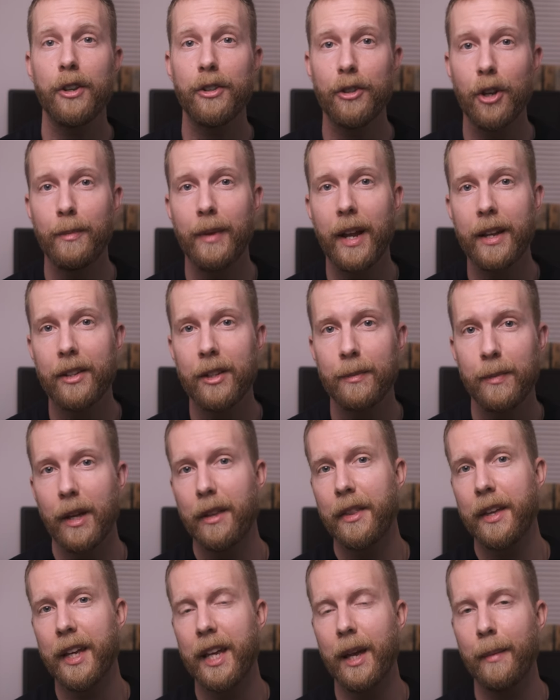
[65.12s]
a zoom lens but you're
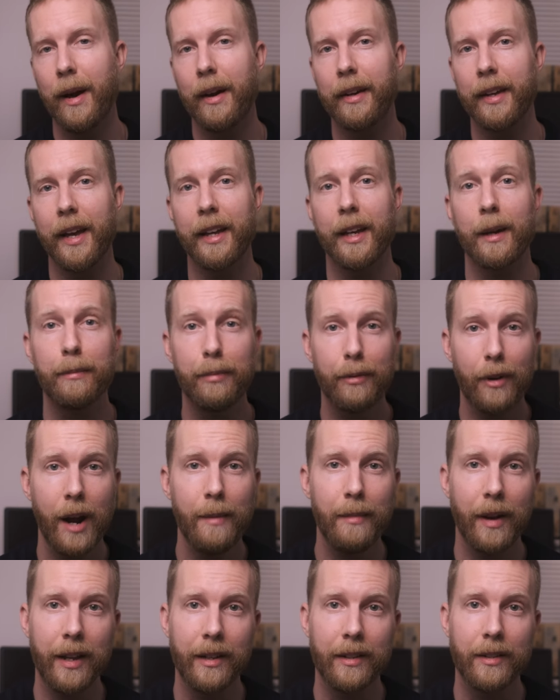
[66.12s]
thinking about getting a
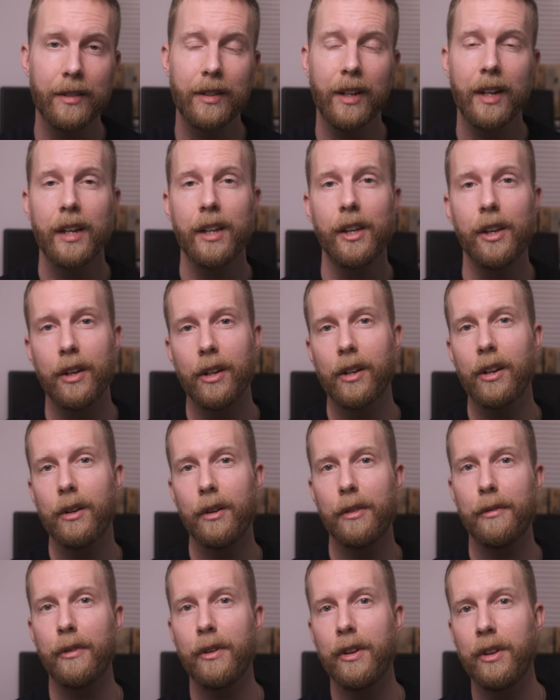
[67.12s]
prime lens, you can look
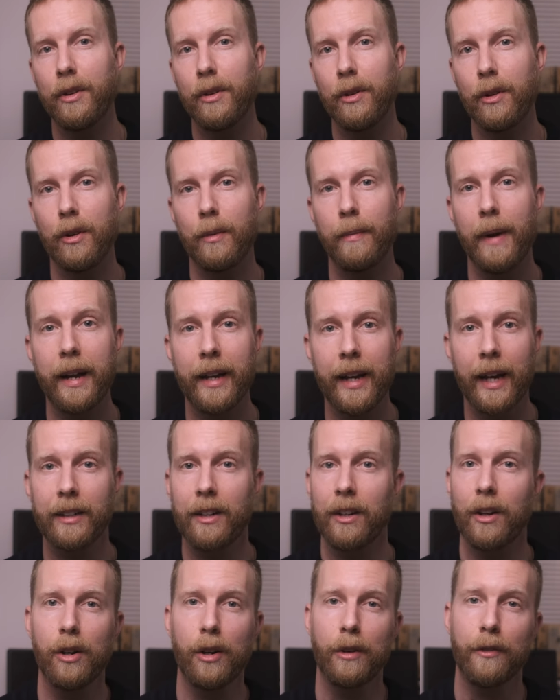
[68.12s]
through your back
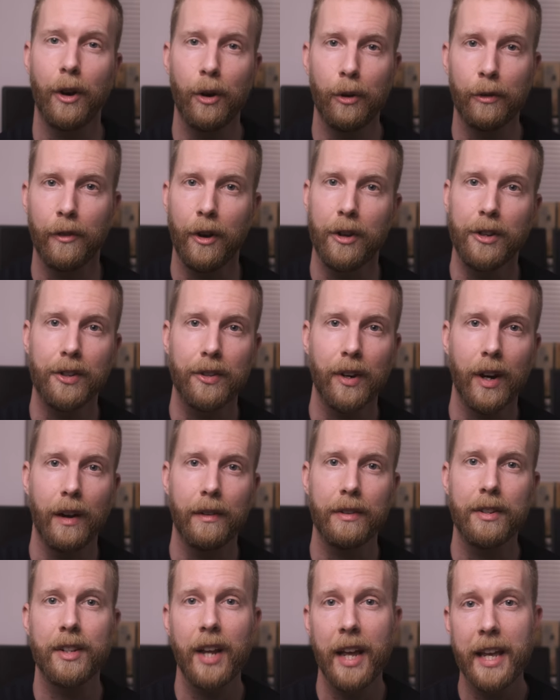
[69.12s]
catalogue of old
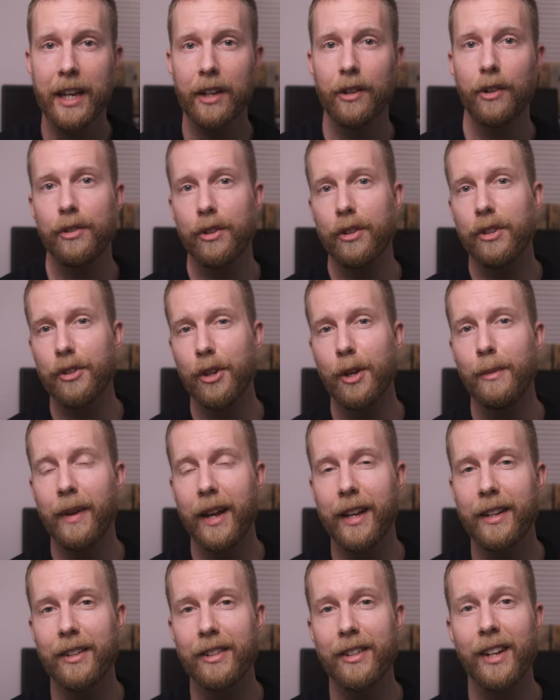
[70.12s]
photographs taken on your zoom
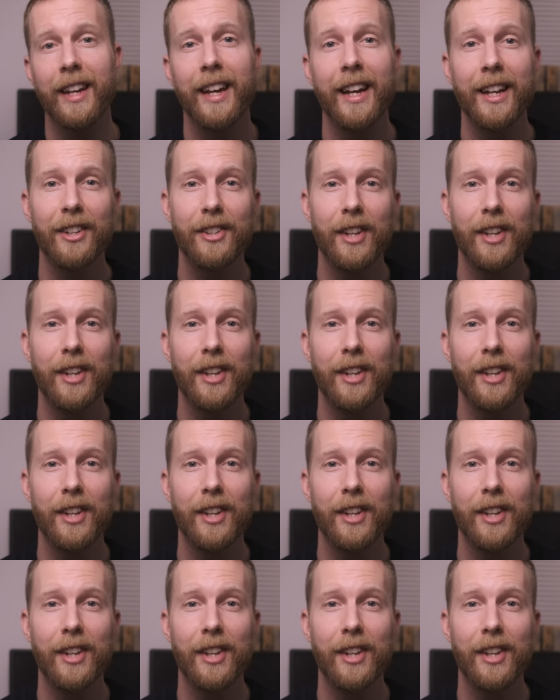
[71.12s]
lens and